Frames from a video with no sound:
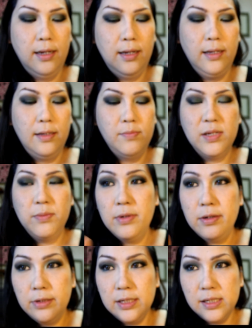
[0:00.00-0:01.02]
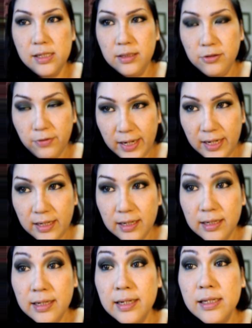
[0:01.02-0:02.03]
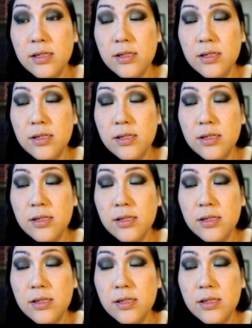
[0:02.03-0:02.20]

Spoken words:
some iridescent green in it.